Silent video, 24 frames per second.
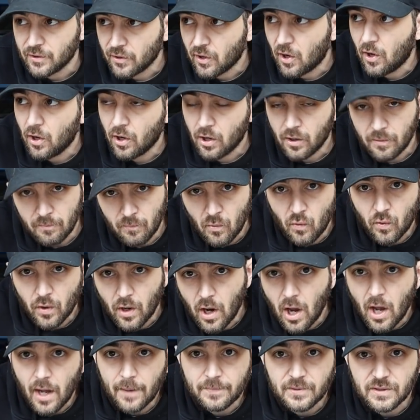There are
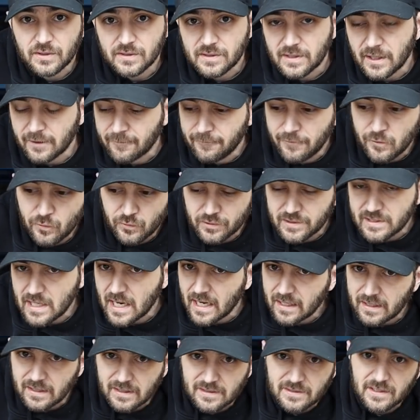more options like
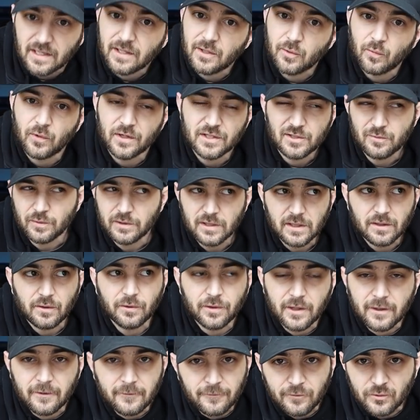FuelTech and these other ones, which I
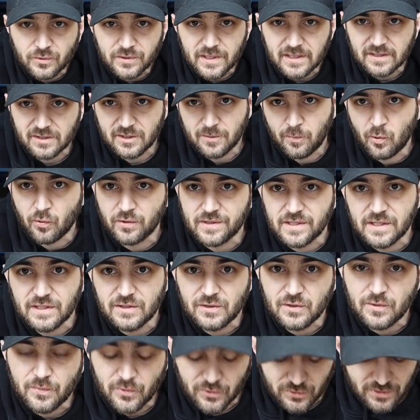don't think FuelTech supports any
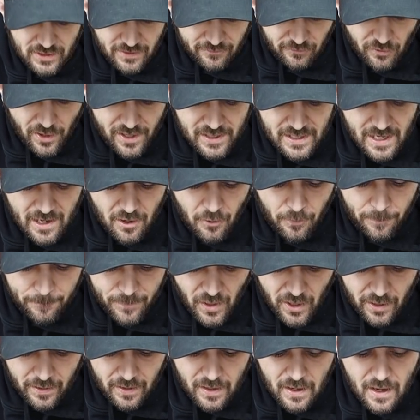Subaru stuff right now,
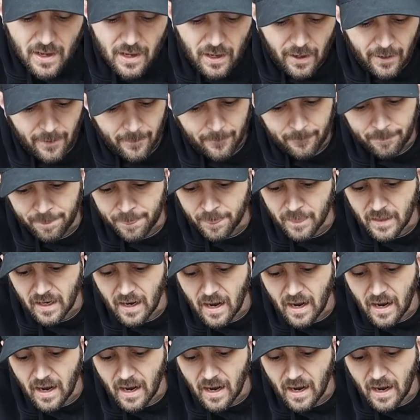but um,